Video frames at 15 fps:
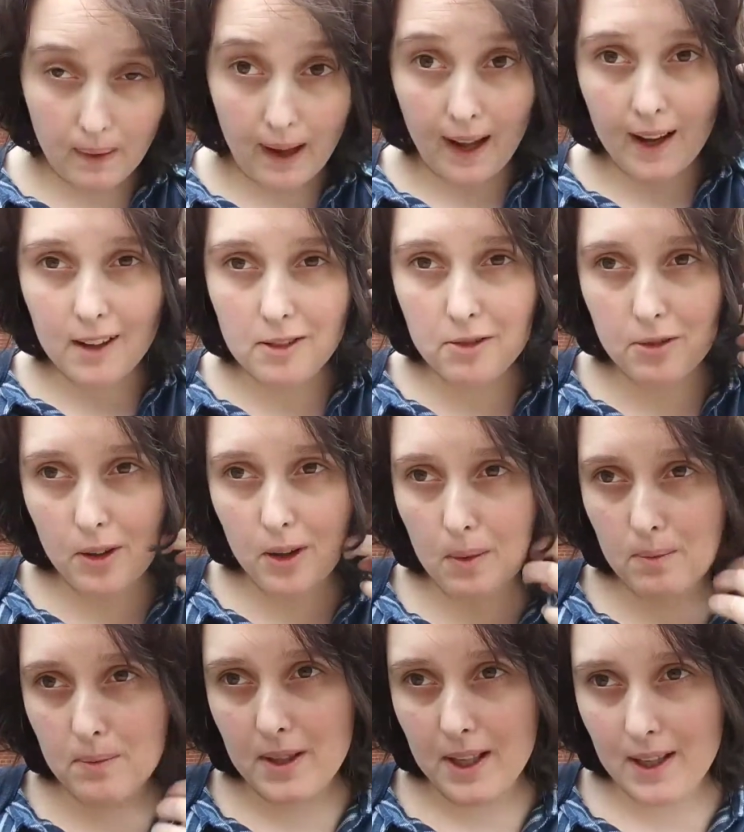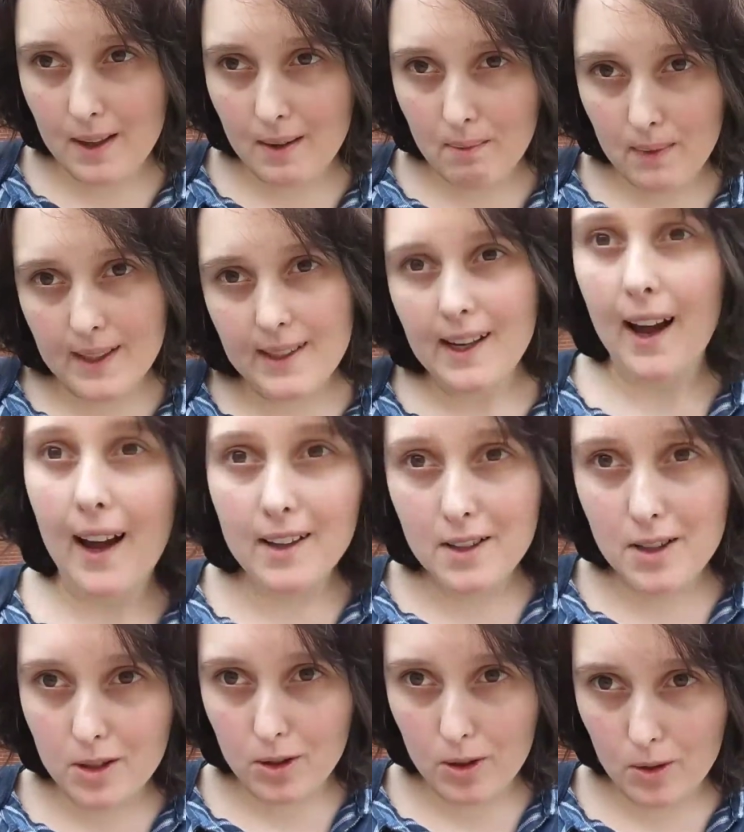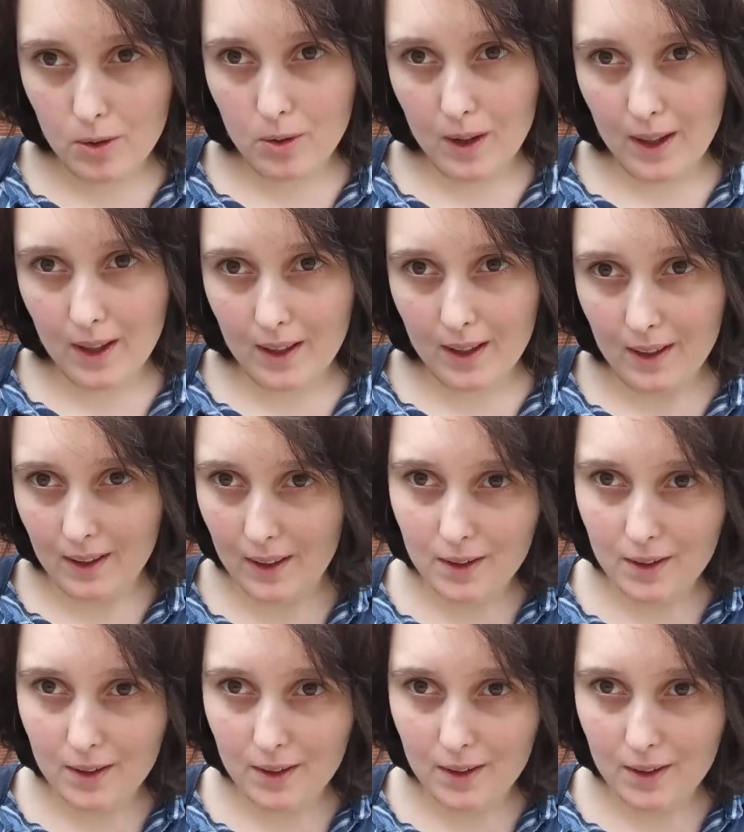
back from taking my dad to a